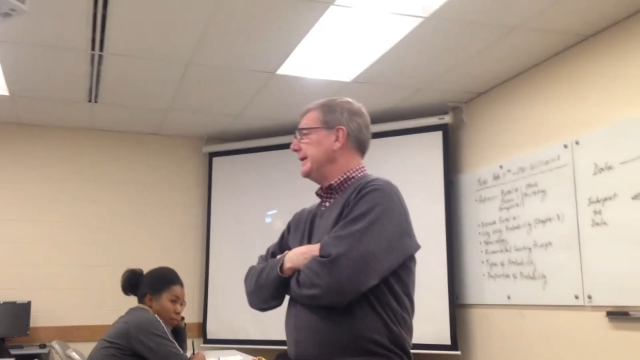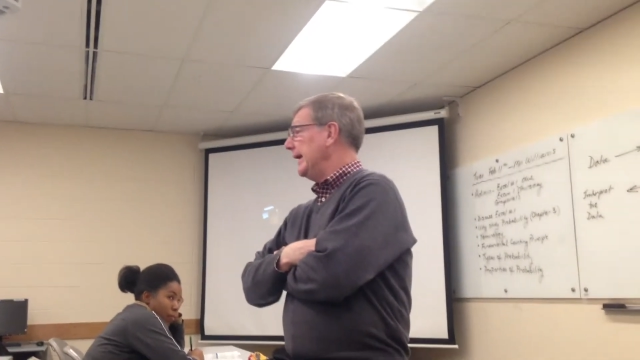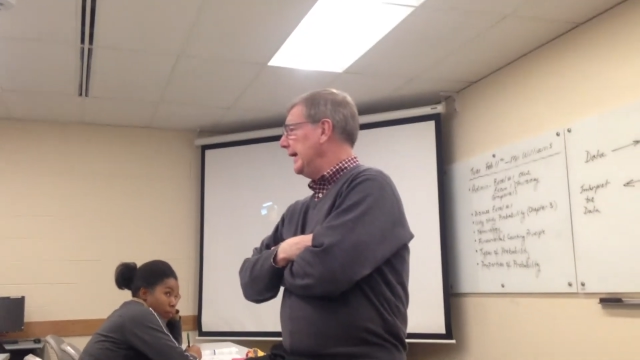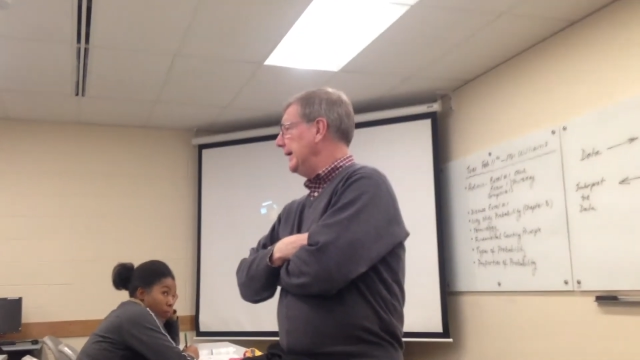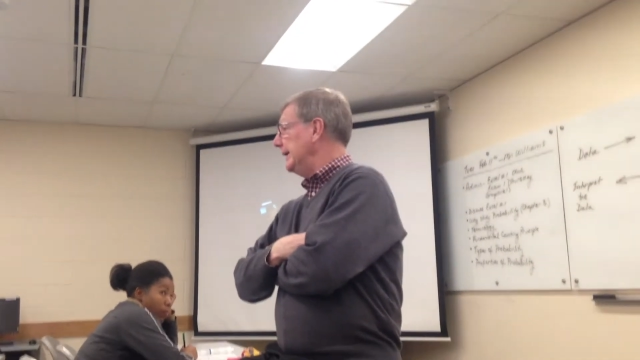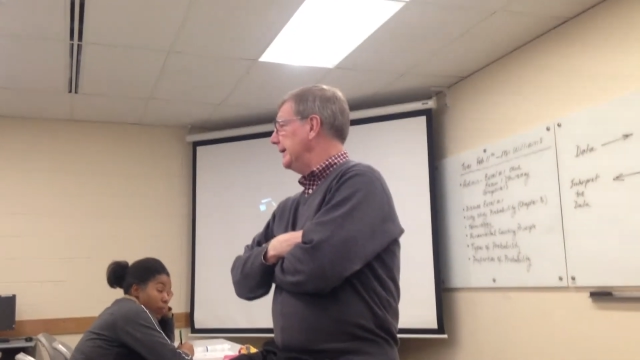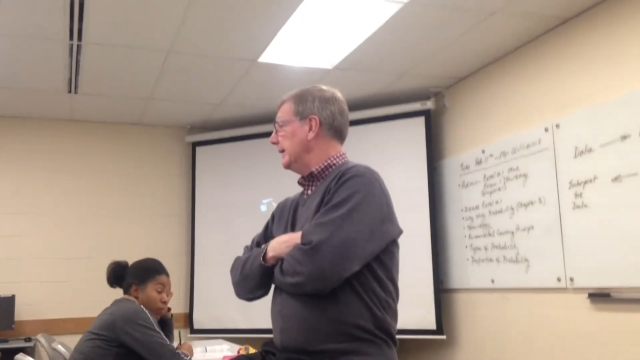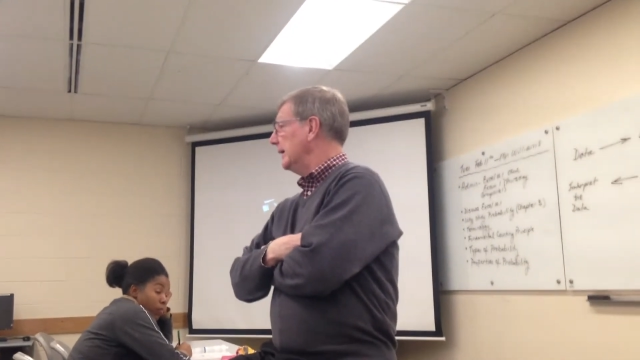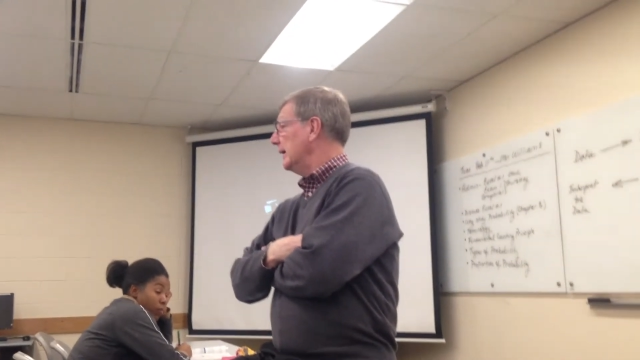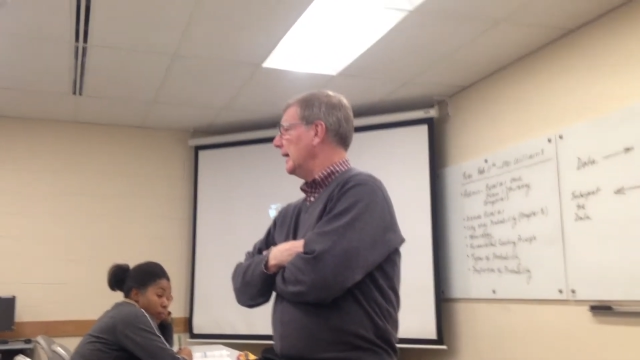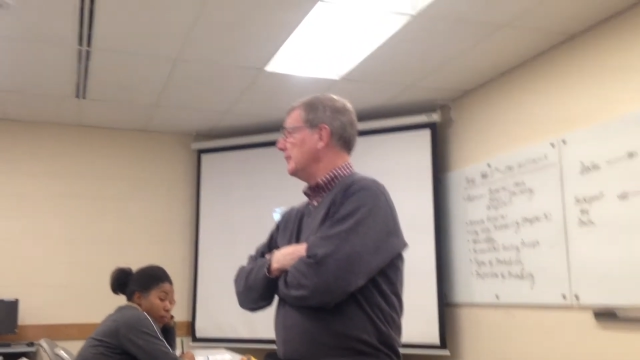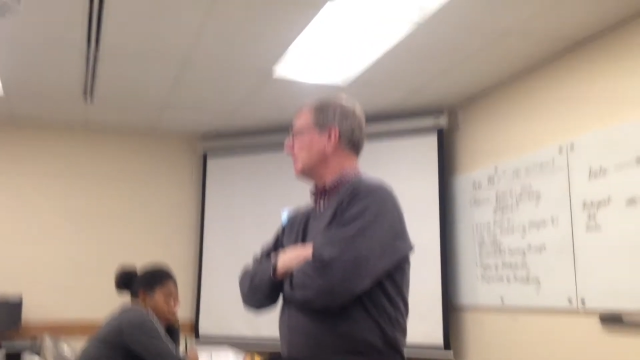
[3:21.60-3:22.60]
the end,
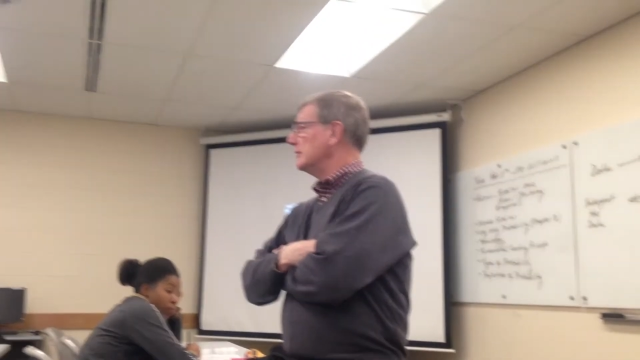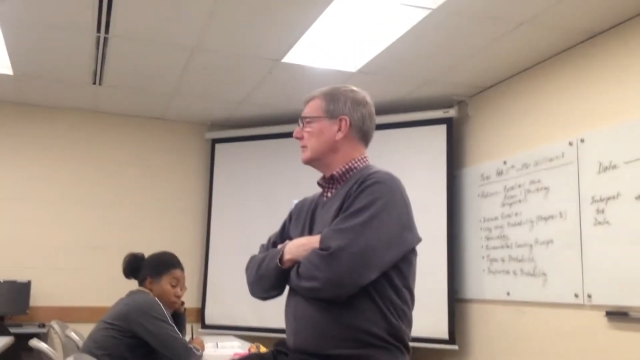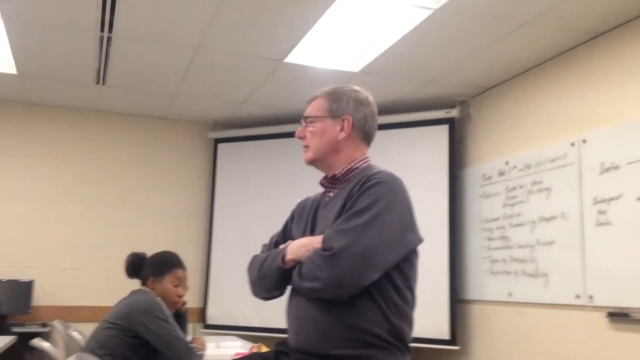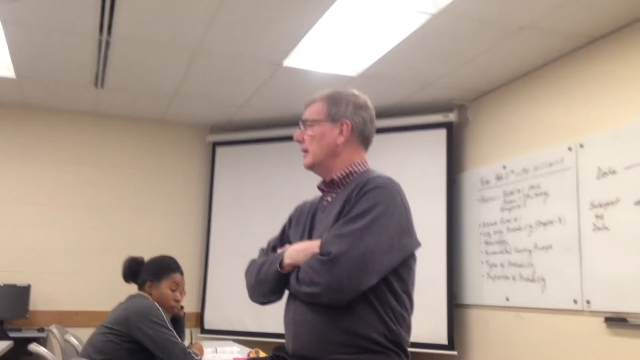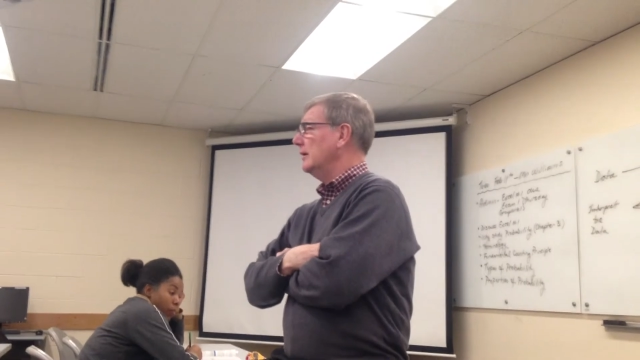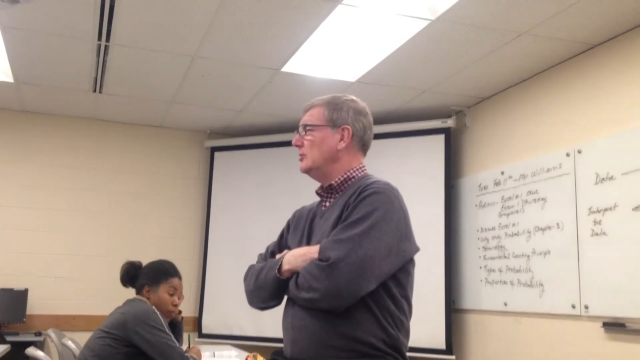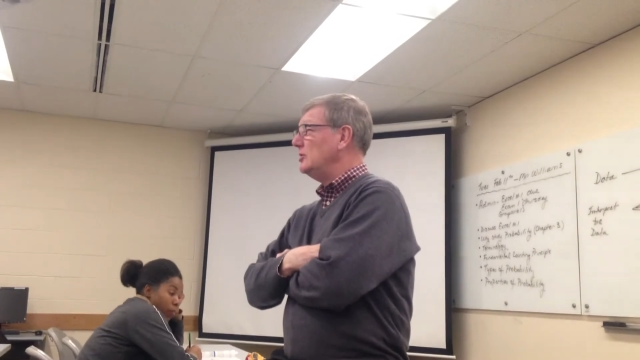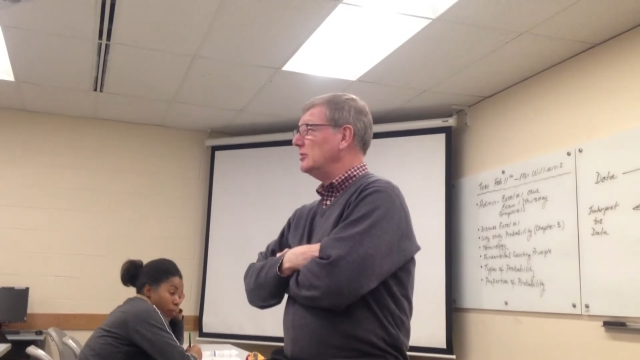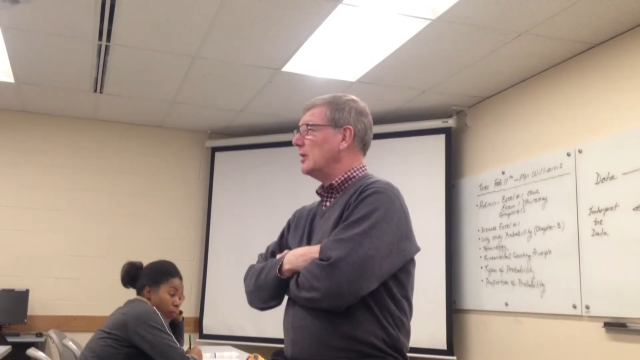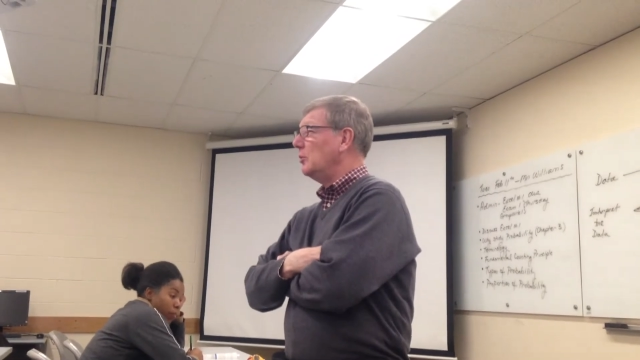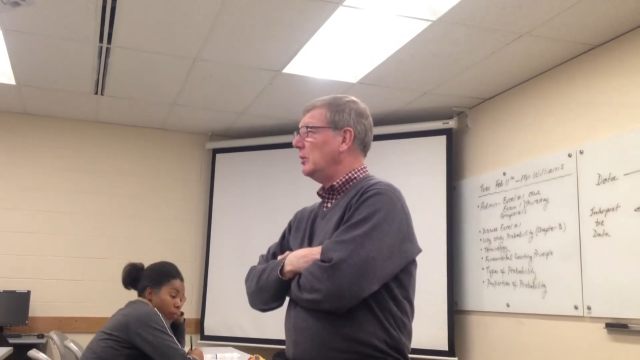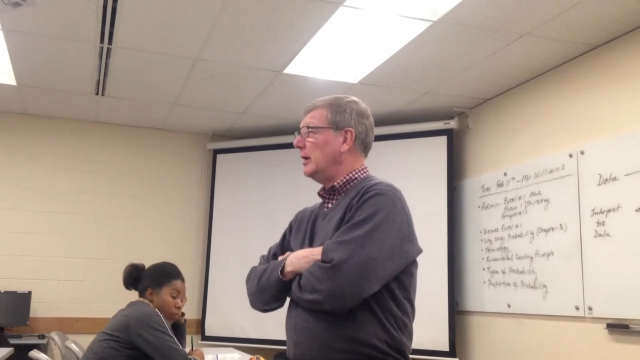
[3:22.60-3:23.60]
I'm going to say, geez,
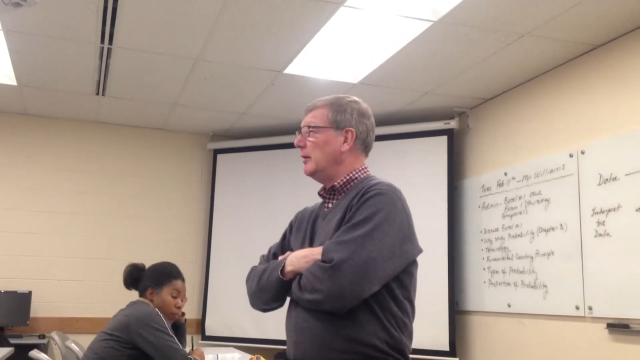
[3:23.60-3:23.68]
I wonder